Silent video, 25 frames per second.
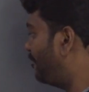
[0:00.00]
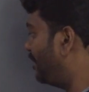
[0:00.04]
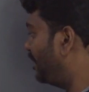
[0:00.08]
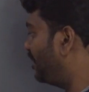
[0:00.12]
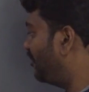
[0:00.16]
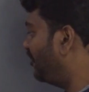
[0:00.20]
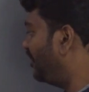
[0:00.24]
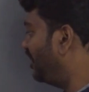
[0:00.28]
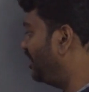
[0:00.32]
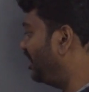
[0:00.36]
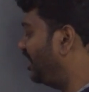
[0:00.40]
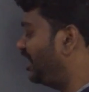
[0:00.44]

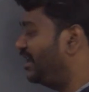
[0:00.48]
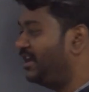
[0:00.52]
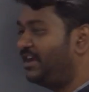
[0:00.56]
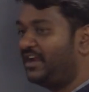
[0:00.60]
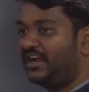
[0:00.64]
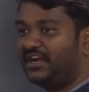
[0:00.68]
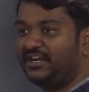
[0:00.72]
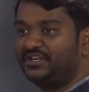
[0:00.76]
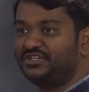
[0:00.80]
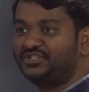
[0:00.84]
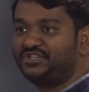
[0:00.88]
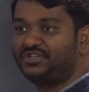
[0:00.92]
between India
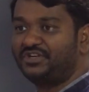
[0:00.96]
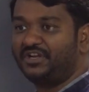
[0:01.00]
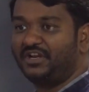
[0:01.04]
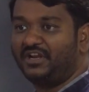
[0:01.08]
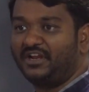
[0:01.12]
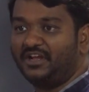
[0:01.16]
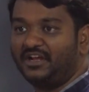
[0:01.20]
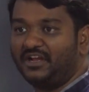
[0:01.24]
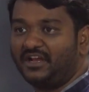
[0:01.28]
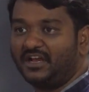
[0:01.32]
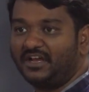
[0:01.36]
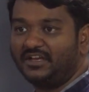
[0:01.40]
and Sri
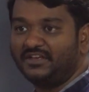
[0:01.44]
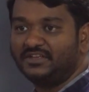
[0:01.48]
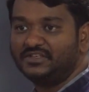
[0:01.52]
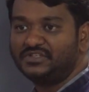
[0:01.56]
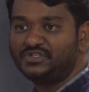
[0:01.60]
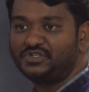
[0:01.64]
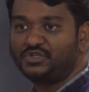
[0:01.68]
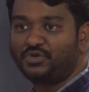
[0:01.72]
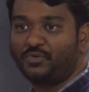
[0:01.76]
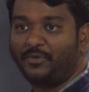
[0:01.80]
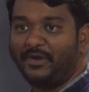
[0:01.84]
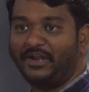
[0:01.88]
Lanka is
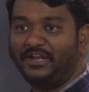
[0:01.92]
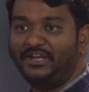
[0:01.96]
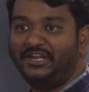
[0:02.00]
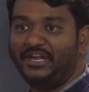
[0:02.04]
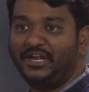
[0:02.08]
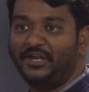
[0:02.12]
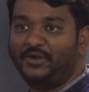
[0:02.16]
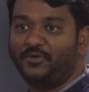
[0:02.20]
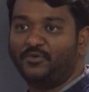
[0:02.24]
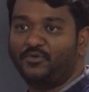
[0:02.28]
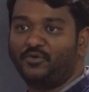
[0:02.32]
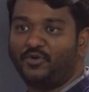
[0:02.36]

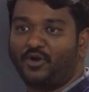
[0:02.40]
22